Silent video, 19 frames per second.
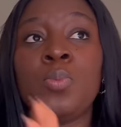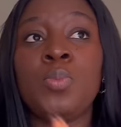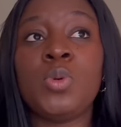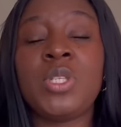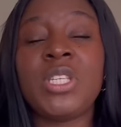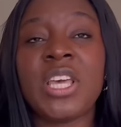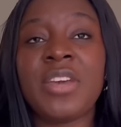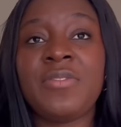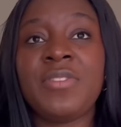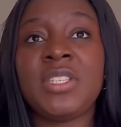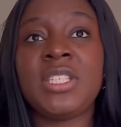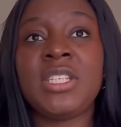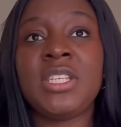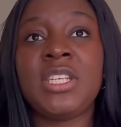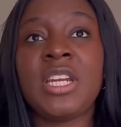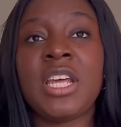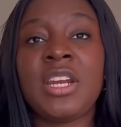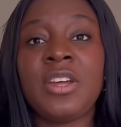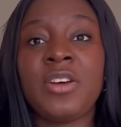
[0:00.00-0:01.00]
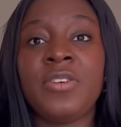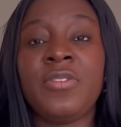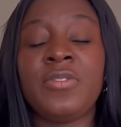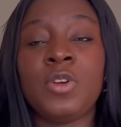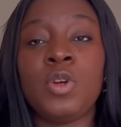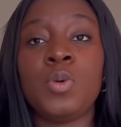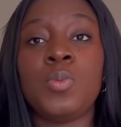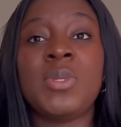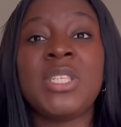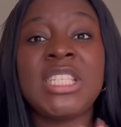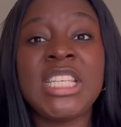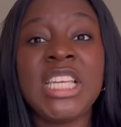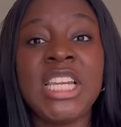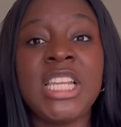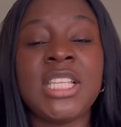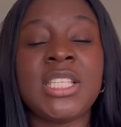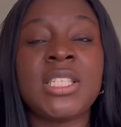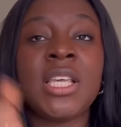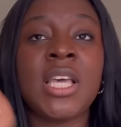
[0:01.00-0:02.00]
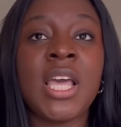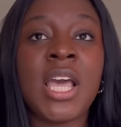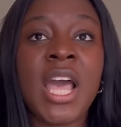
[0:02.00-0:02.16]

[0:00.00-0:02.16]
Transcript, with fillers: put everything in an envelope, seal it,